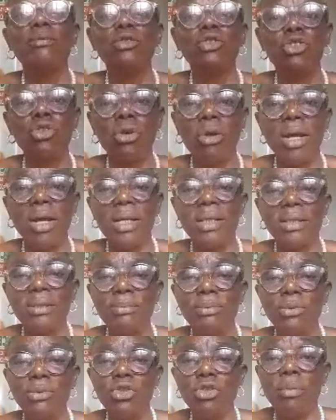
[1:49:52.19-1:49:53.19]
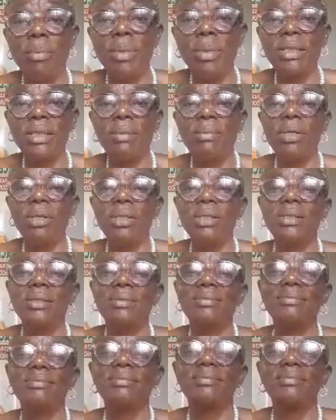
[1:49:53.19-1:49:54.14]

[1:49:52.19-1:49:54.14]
boost your health, boost your metabolism.